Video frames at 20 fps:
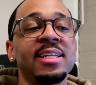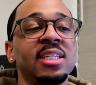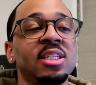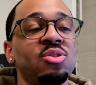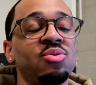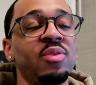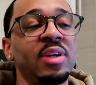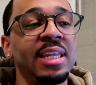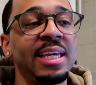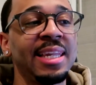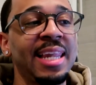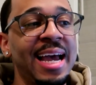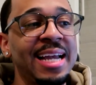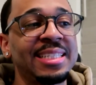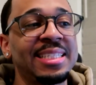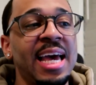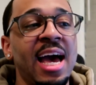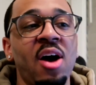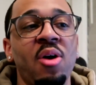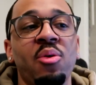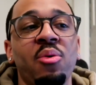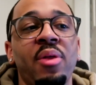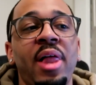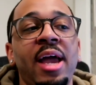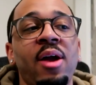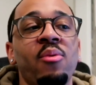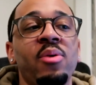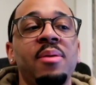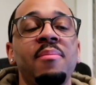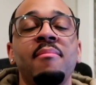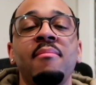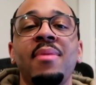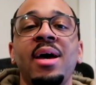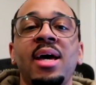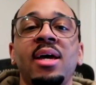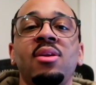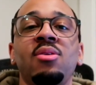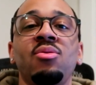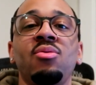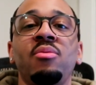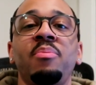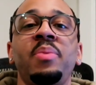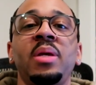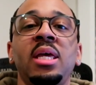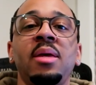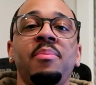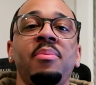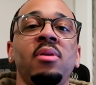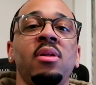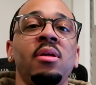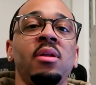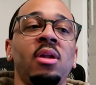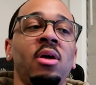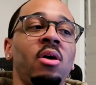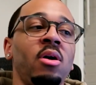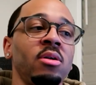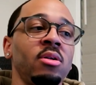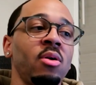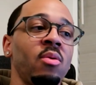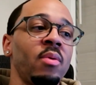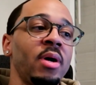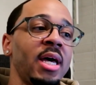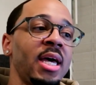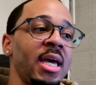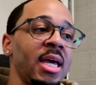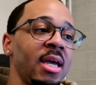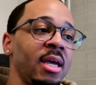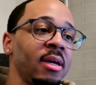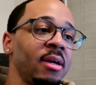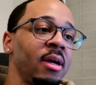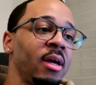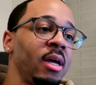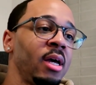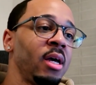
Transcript: just really liked how like we met new people along the way.